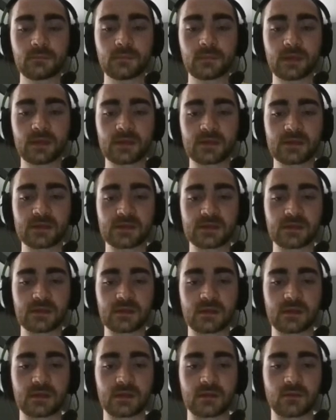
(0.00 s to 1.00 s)
it's just
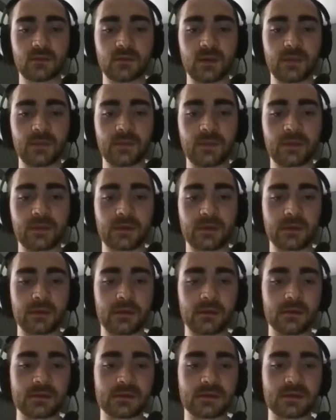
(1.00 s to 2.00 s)
another weapon in Clint
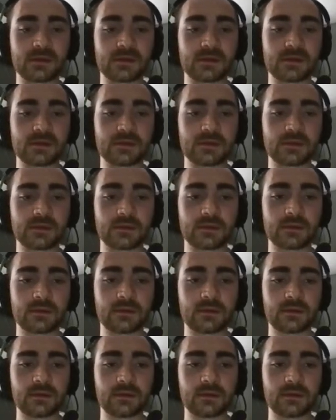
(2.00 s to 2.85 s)
Hurt's arsenal